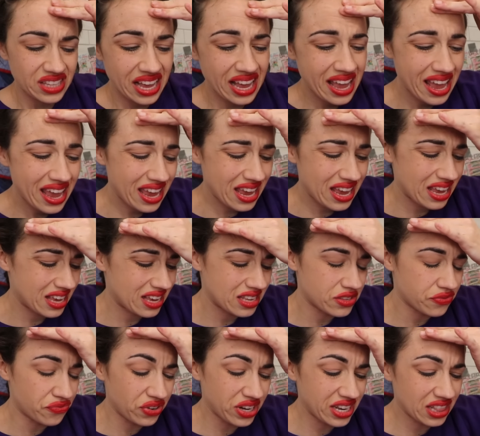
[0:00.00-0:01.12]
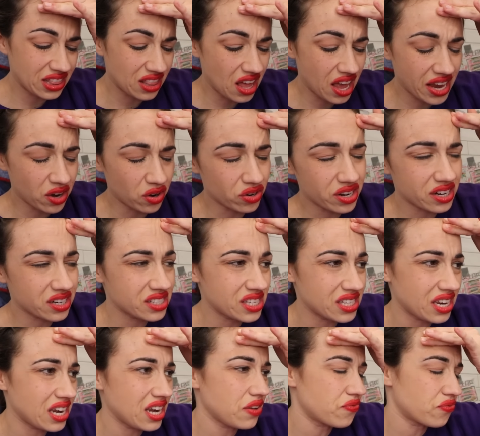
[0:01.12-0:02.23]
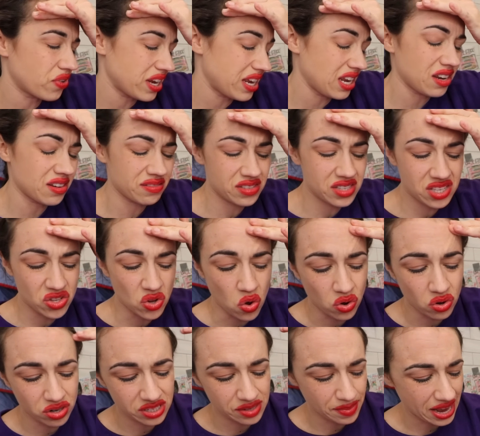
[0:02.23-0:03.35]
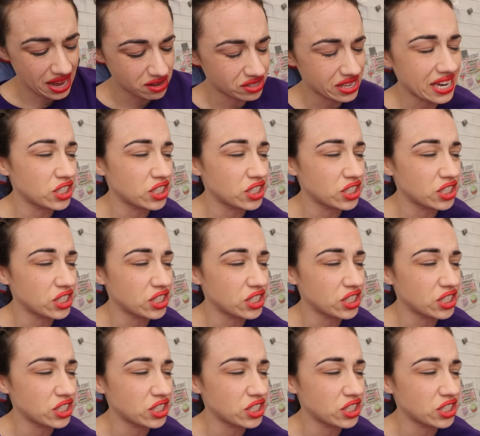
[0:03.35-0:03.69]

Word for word: The heck? He's a freaking liar. There isn't any freaking stalkers in my house.